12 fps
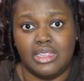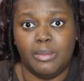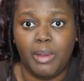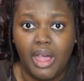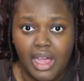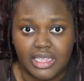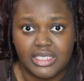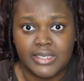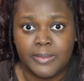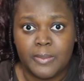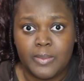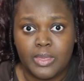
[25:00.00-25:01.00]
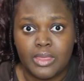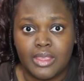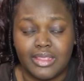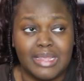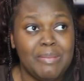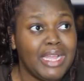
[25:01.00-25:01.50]
the pods.
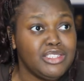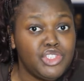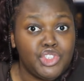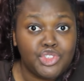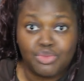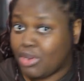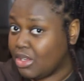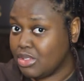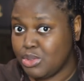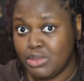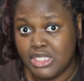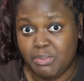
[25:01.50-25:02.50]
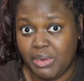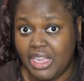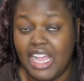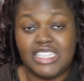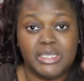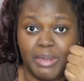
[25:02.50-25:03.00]
The man struggled to insp-
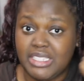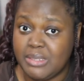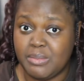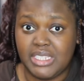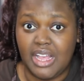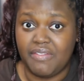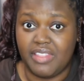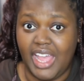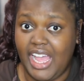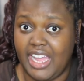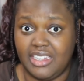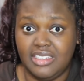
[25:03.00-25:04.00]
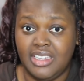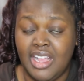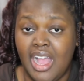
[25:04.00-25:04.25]
express himself then